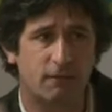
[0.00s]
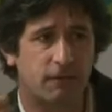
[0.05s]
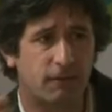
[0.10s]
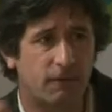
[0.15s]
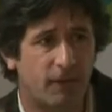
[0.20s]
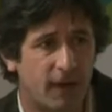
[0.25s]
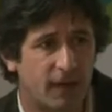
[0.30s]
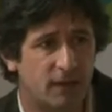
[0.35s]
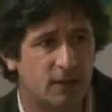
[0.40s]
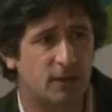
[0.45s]

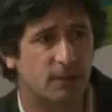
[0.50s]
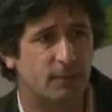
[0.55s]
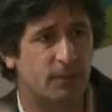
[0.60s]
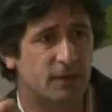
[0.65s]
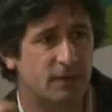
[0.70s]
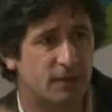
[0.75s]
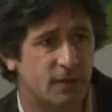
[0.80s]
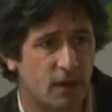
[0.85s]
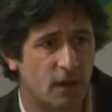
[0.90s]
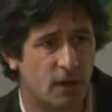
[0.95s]
fight to
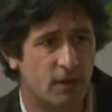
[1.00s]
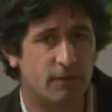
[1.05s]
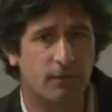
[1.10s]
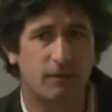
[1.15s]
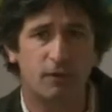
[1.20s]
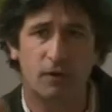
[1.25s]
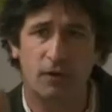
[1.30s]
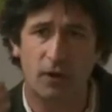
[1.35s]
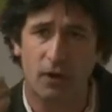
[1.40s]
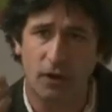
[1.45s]
preserve
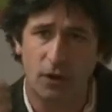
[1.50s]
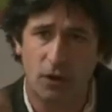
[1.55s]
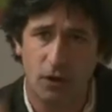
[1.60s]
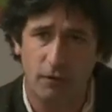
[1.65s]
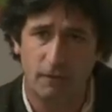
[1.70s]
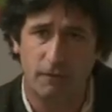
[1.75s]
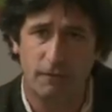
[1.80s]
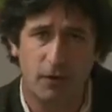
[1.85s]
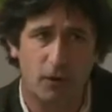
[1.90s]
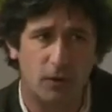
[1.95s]
for their
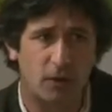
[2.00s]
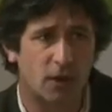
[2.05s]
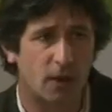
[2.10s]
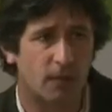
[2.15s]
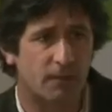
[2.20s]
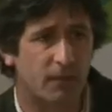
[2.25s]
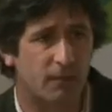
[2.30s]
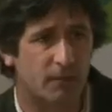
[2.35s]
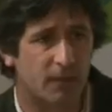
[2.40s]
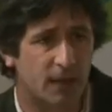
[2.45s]
good food
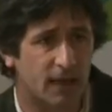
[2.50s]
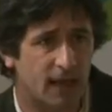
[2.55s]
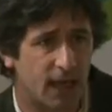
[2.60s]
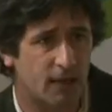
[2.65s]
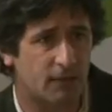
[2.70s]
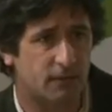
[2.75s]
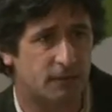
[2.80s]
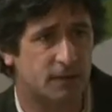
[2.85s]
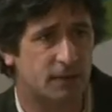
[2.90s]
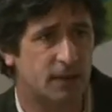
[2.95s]
come from the
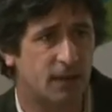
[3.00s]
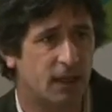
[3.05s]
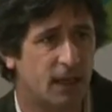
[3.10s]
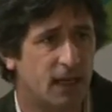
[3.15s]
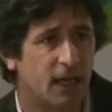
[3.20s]
left.